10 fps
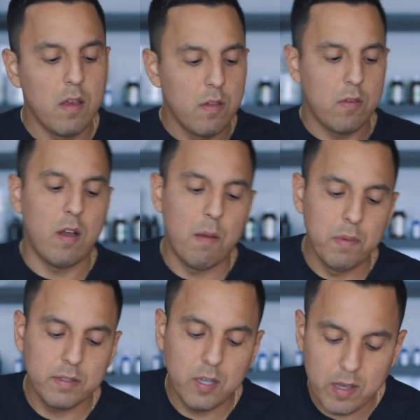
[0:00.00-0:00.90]
So I'm
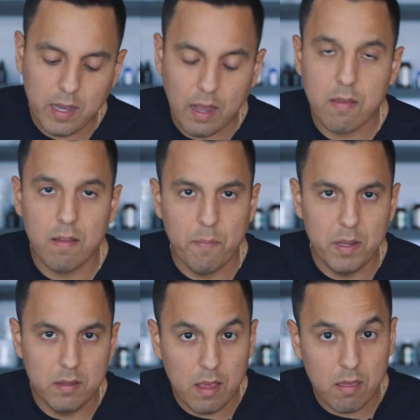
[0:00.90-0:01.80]
gonna tell you guys the
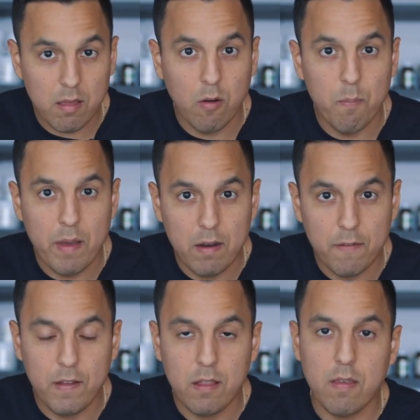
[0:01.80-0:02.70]
medicinal
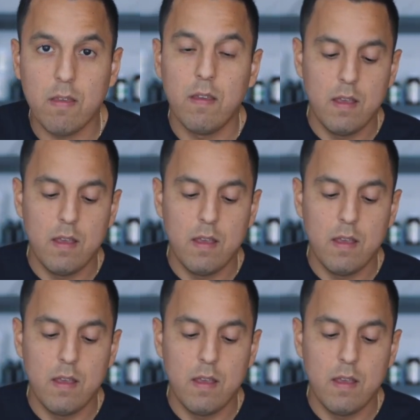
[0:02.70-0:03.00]
benefits